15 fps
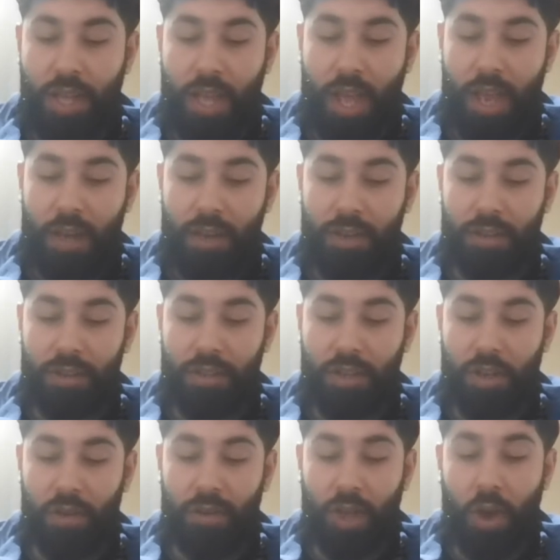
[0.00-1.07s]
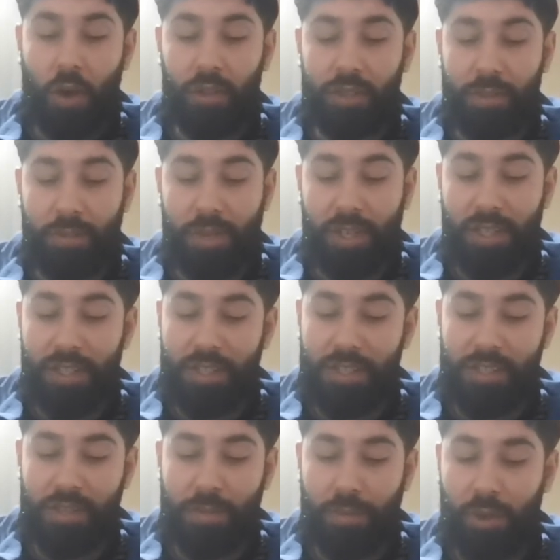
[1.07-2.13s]
And, you know, ultimately this
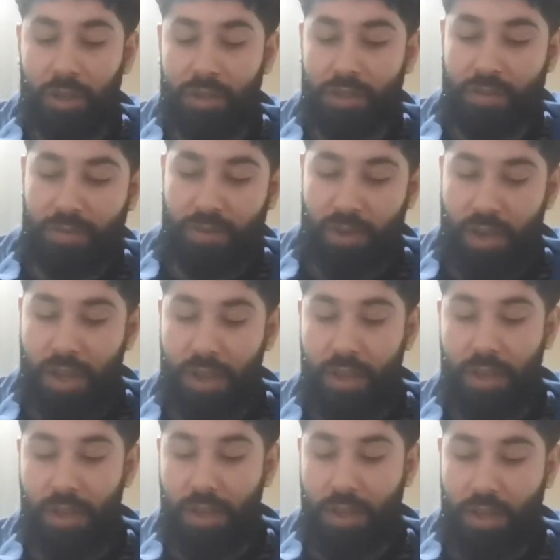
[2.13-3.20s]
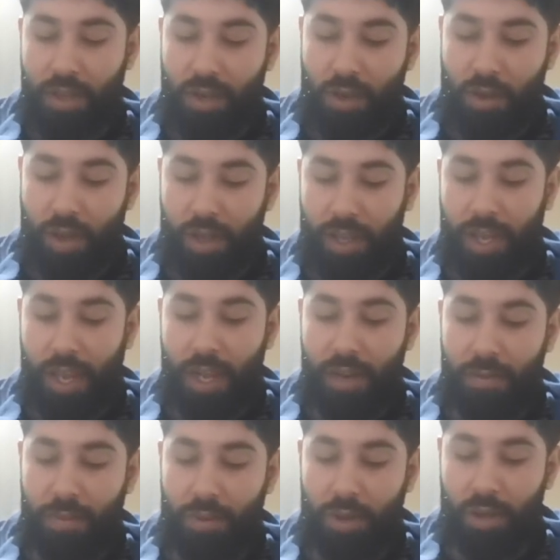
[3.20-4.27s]
is a boxing fight, you know, and
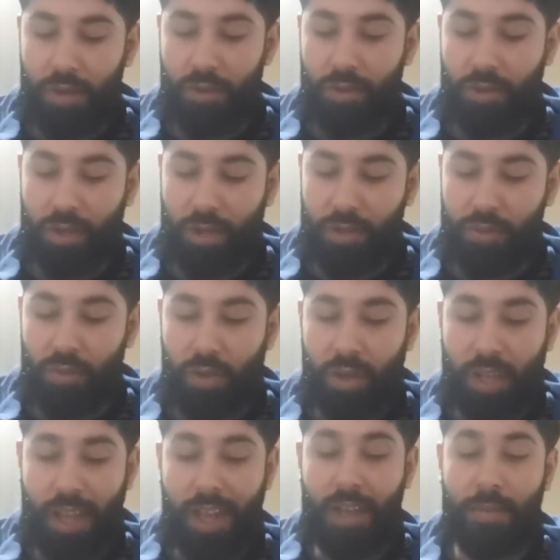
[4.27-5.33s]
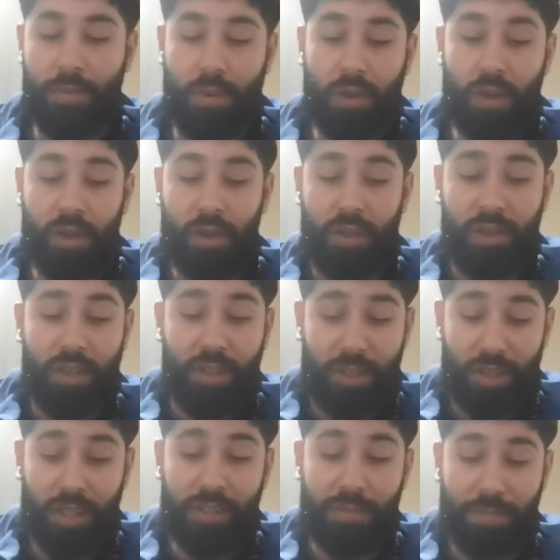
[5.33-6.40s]
Caleb Plant does what Caleb Plant
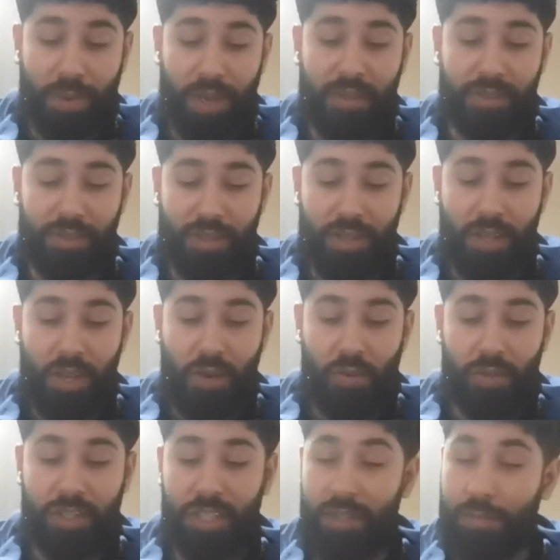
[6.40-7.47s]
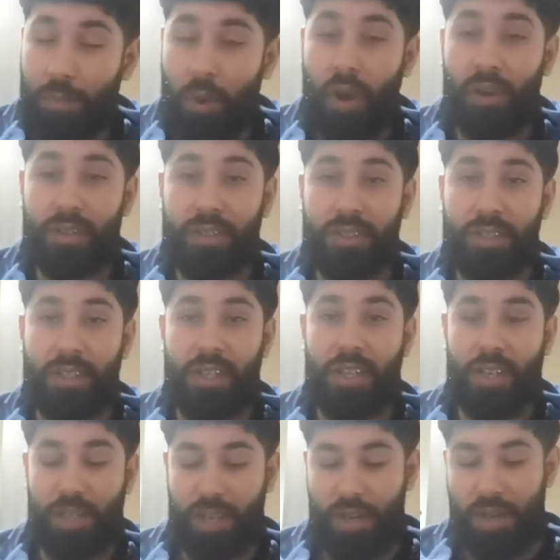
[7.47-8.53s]
does best, which is box,
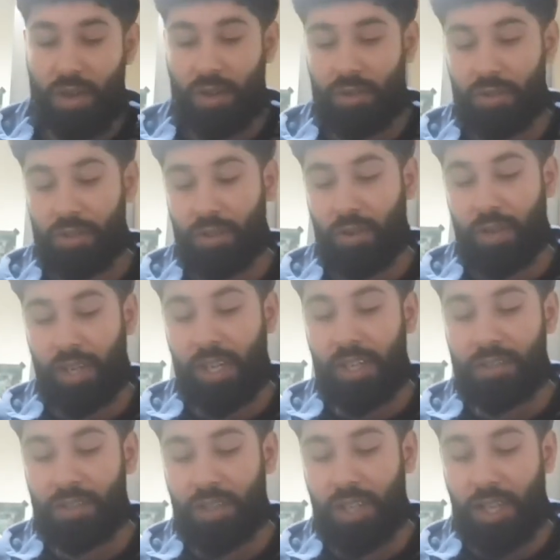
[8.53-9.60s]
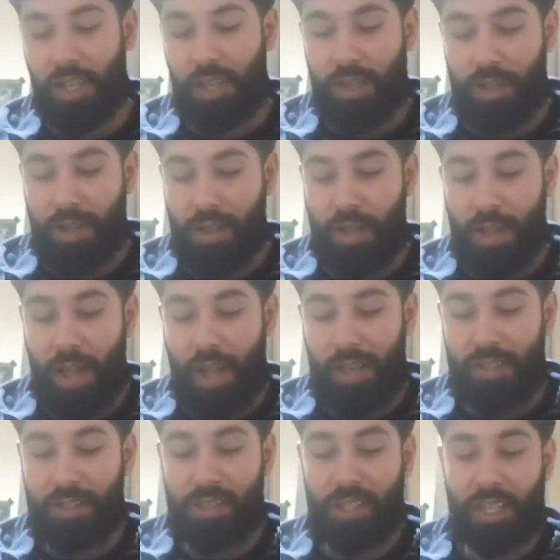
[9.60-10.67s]
you know. So easily, I
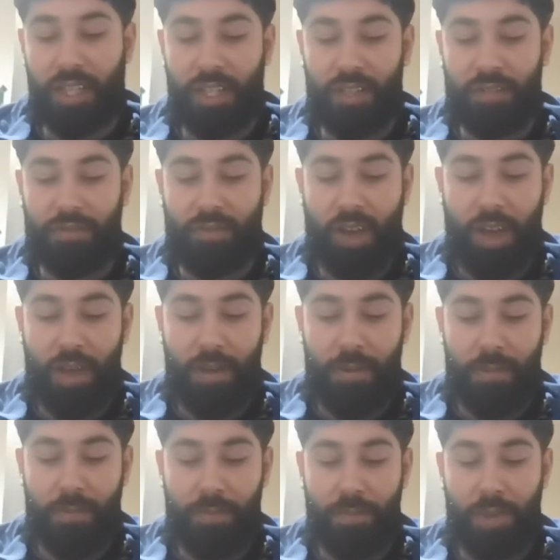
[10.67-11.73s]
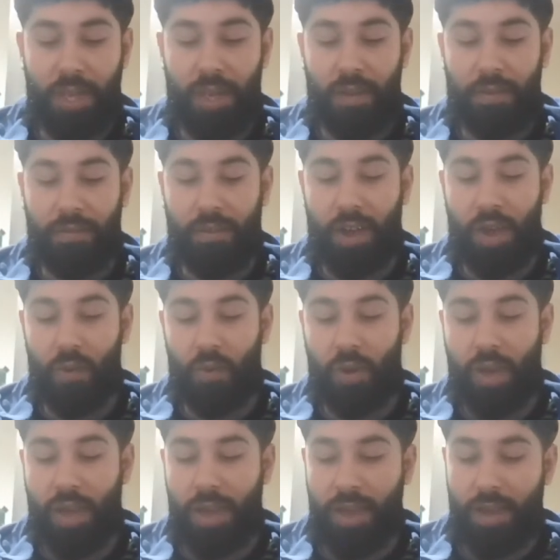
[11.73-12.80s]
can see this fight being a fight
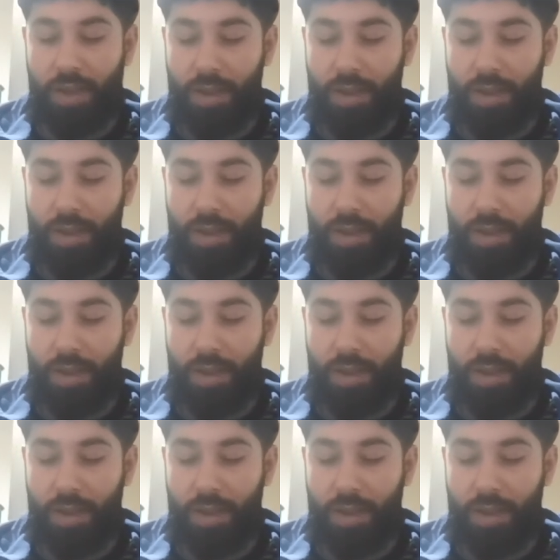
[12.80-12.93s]
where,